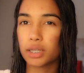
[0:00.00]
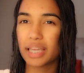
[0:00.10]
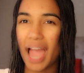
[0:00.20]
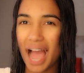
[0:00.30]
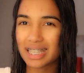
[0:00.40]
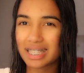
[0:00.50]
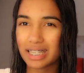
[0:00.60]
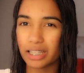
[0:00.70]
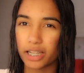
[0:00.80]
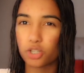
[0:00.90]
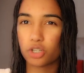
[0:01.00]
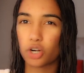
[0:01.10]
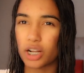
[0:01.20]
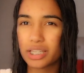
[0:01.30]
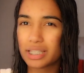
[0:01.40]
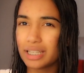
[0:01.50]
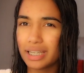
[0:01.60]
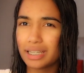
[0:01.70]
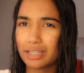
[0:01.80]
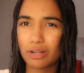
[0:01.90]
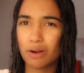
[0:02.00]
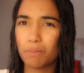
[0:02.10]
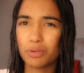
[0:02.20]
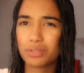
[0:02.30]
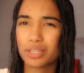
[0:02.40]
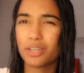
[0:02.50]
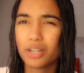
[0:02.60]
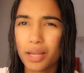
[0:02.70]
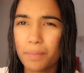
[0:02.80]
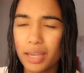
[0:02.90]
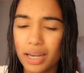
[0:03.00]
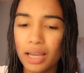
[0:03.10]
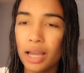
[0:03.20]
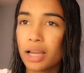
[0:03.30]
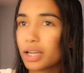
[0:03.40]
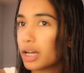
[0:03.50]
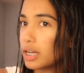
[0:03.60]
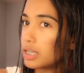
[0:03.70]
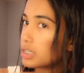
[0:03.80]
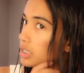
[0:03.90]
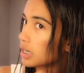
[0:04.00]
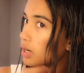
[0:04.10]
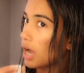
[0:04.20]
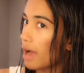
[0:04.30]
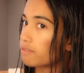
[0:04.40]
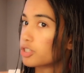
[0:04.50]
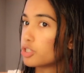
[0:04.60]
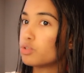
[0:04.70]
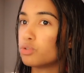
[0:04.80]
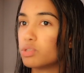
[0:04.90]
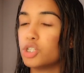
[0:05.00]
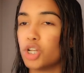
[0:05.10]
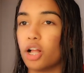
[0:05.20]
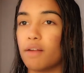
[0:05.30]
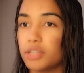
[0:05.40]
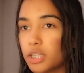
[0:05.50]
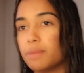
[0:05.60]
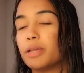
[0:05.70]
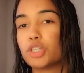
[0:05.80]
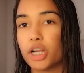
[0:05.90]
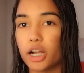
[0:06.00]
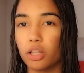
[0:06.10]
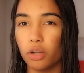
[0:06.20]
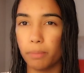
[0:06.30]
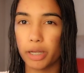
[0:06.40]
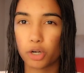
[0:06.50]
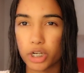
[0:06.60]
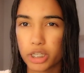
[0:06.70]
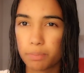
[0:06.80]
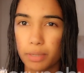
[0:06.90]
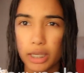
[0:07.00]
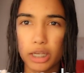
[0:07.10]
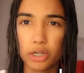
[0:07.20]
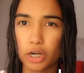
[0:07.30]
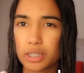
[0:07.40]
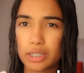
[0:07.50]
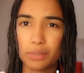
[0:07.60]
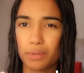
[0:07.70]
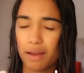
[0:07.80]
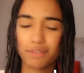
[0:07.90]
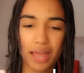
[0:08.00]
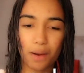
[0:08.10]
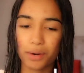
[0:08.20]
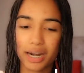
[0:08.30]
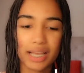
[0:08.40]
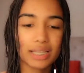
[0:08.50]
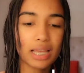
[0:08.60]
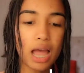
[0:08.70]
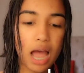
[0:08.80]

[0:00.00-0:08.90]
casty, like crusty almost, you know what I mean? Because after you use the gel, obviously it makes your hair a little bit crispy, crusty, whatever that word is.